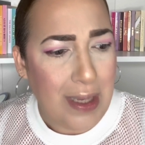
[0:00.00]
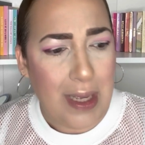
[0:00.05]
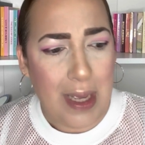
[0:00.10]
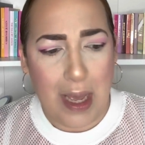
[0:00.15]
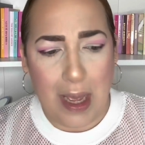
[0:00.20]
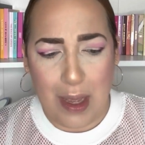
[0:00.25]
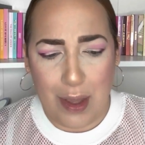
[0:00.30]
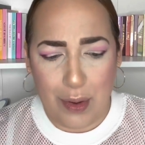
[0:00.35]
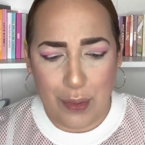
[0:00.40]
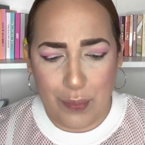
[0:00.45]

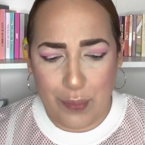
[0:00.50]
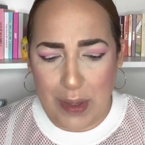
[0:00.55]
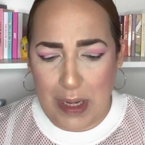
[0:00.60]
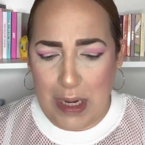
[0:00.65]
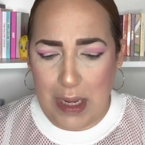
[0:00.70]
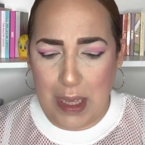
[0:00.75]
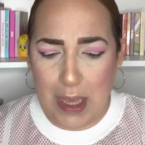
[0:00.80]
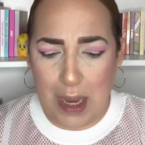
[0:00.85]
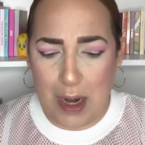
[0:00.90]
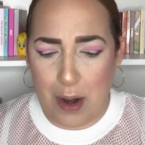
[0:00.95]
I don't
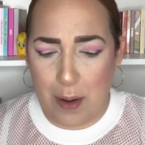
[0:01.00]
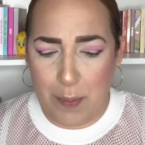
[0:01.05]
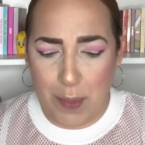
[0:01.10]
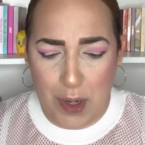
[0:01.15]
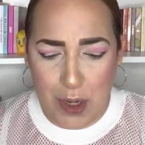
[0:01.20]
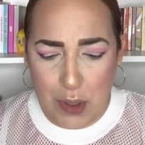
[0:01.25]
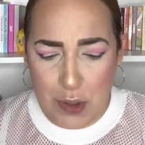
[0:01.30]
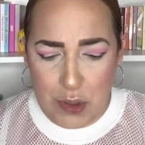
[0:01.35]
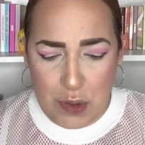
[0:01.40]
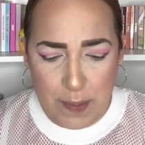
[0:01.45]
really care. I'm
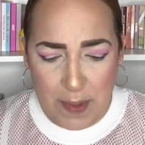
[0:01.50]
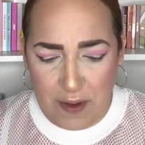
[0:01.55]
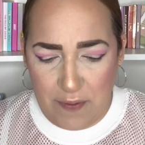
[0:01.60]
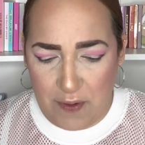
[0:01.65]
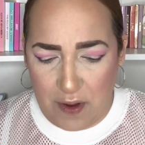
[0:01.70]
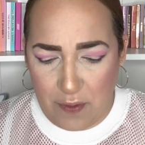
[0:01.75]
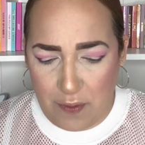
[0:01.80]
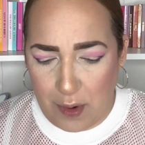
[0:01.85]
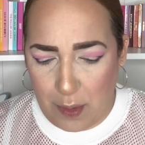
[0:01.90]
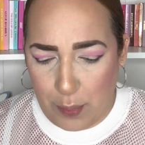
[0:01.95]
gonna use my
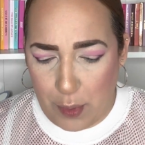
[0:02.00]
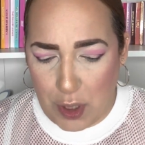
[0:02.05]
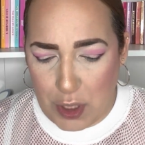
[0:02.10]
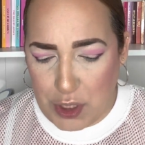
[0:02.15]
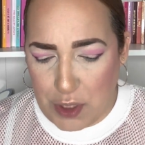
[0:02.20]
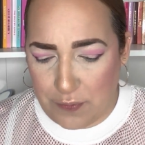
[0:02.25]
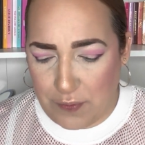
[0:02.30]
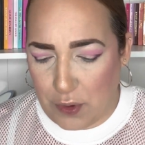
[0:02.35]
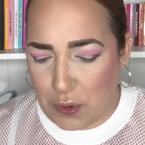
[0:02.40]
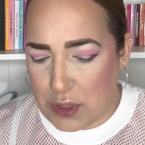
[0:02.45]
favorite
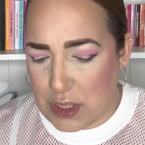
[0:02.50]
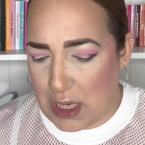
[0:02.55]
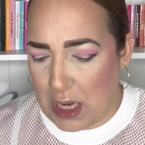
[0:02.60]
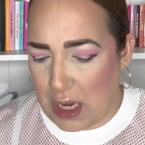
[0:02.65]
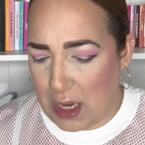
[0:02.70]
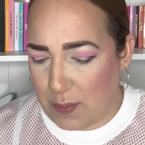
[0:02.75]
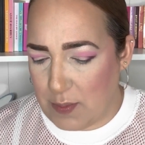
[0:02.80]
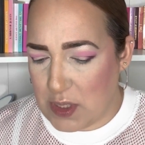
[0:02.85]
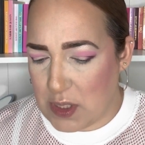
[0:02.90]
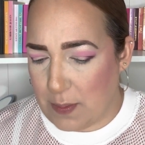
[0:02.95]
brush of all
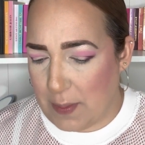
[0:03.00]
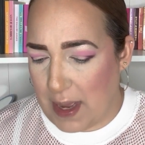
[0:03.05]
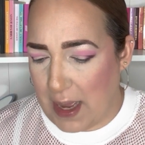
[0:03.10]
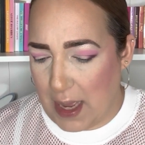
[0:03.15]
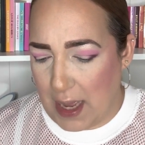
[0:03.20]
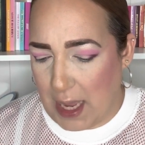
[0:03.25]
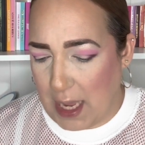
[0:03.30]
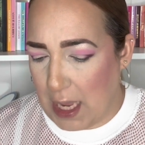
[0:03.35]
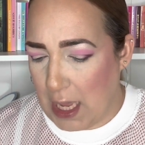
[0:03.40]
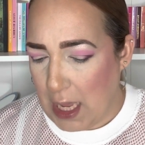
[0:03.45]
times,
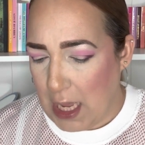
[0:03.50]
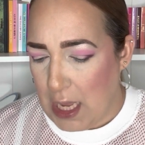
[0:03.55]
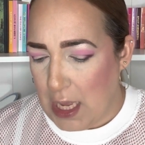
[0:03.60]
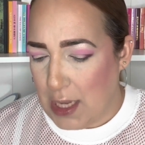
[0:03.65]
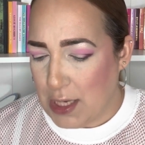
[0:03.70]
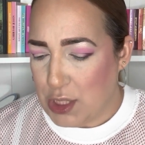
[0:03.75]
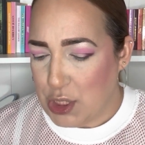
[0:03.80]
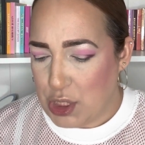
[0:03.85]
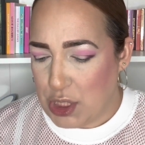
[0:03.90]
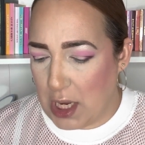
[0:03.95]
my
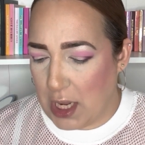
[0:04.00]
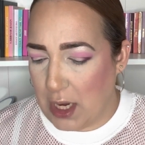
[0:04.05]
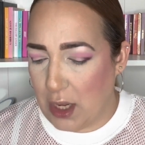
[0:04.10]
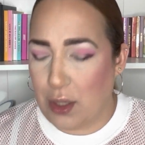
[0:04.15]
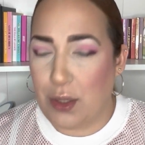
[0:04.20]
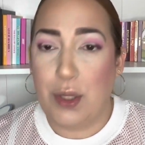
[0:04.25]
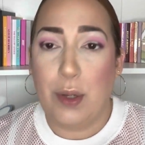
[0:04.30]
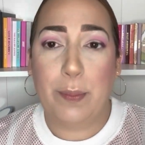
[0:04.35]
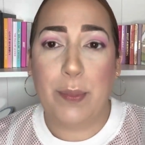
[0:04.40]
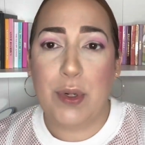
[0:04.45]
Chanel
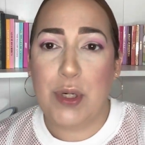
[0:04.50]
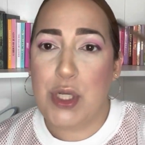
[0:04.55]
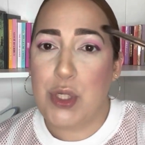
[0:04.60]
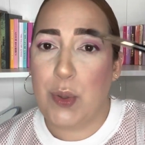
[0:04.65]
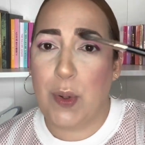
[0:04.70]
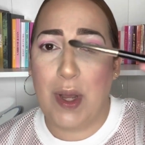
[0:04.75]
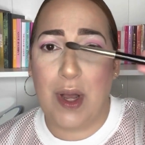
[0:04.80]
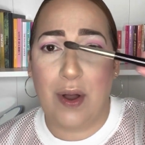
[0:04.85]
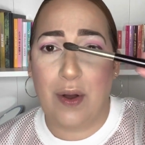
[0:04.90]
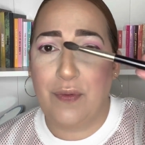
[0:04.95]
number
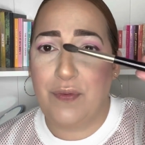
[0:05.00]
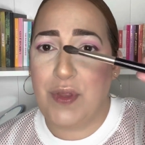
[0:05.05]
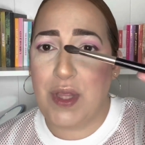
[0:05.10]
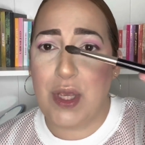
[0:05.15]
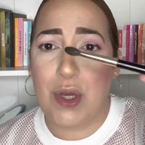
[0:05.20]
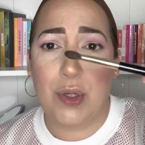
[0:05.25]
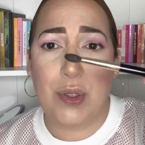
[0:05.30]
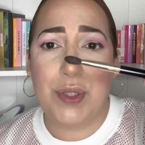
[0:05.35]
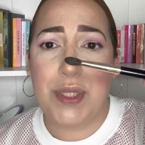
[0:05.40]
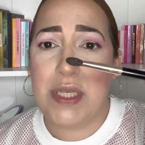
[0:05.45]
12, the
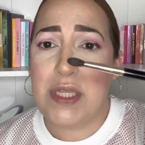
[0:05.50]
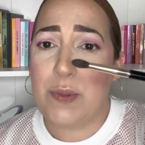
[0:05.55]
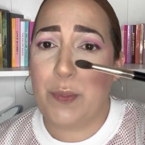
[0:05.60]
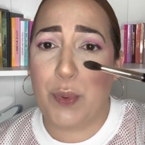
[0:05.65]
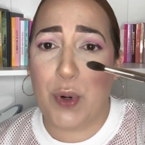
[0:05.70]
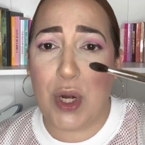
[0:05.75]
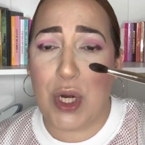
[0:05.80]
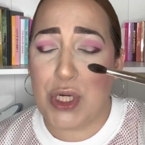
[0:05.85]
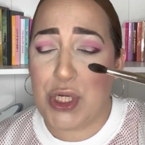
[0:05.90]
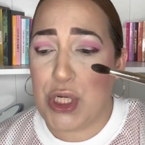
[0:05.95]
oldest
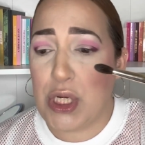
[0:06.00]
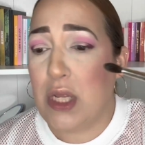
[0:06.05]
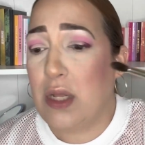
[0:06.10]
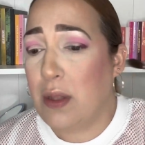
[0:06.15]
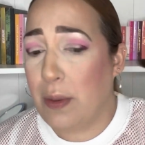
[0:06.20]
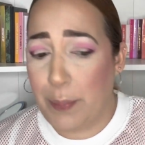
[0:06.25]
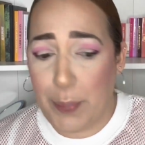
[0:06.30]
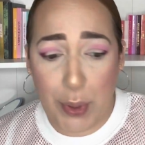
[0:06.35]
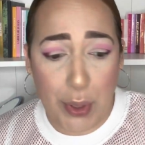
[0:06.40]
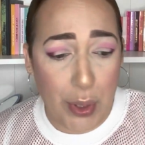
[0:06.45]
brush in
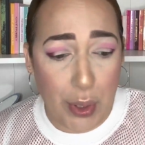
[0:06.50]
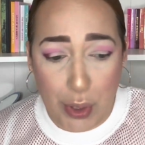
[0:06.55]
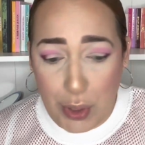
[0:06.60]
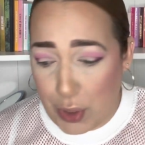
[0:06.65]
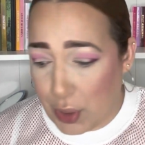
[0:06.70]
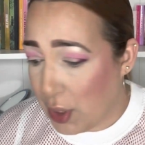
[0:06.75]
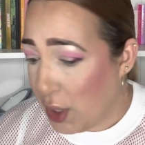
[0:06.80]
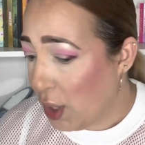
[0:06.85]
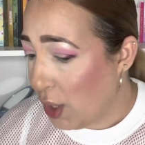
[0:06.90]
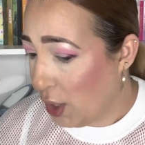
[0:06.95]
the book.